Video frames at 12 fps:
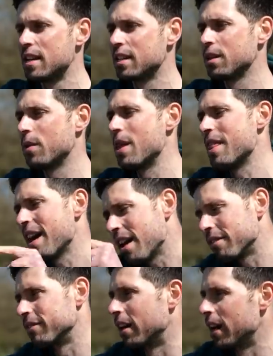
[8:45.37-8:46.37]
So when
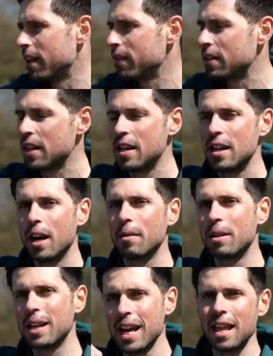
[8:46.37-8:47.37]
that arrives,
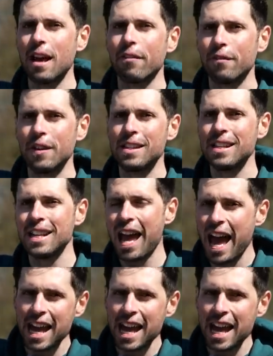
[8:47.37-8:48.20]
I'm going to get that fitted